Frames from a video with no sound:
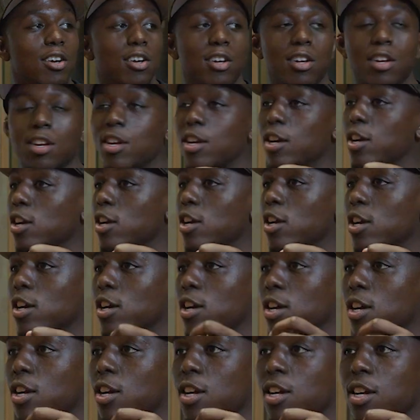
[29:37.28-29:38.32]
Jamie's
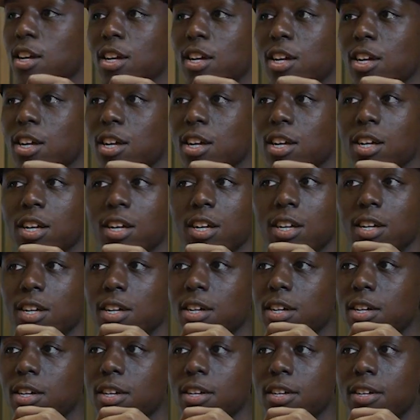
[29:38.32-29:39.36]
Miranda's last
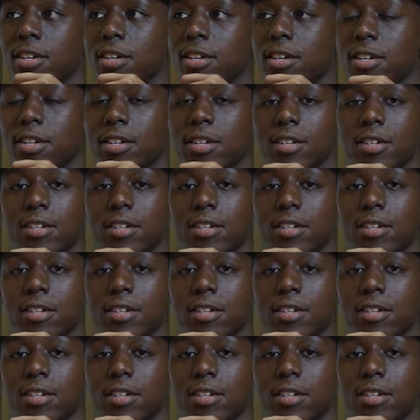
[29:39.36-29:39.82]
victory.